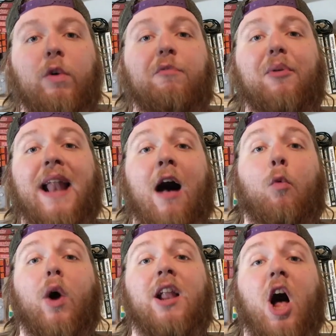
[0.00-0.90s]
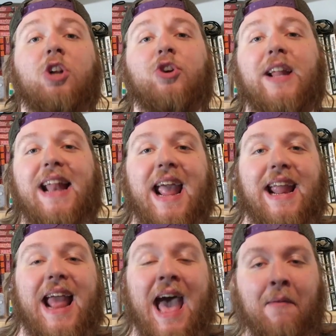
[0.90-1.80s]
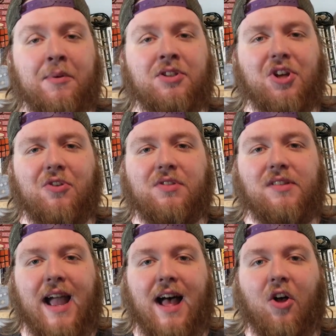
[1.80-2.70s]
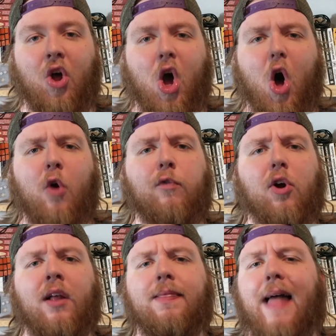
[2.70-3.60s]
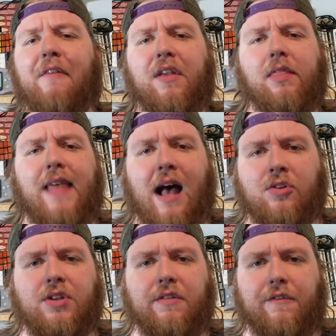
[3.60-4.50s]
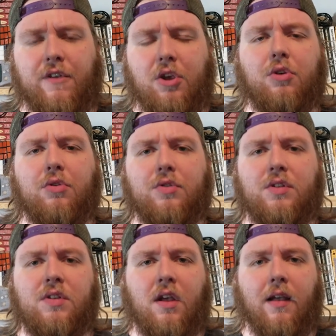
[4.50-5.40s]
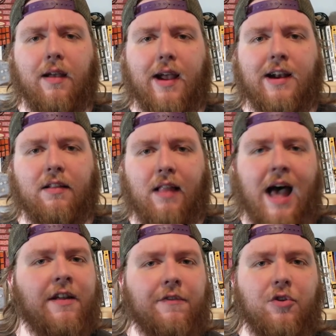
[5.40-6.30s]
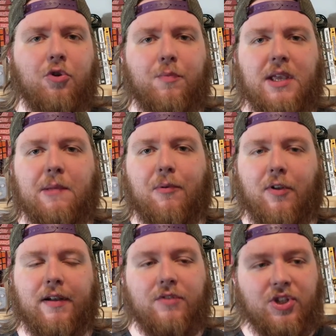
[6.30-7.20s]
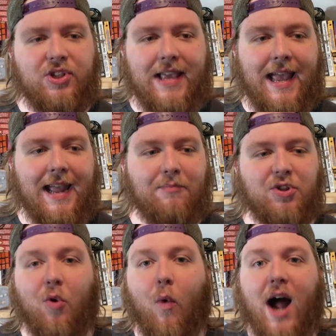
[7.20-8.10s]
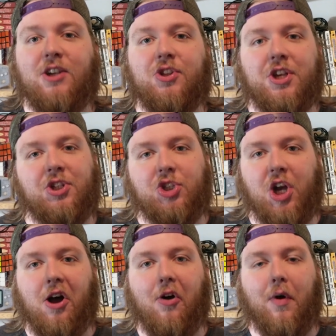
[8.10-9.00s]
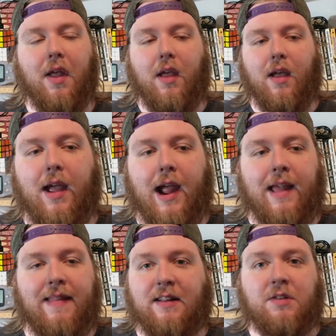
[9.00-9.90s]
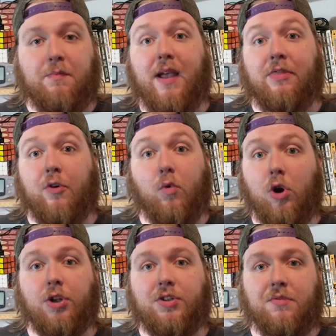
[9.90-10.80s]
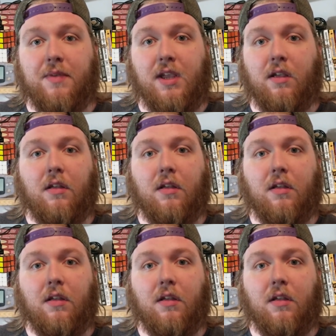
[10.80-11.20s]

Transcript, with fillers: We've put out 108 episodes now, over 11,000 views, and a lot of new people have just came to watch this show, and that's meant the world to me.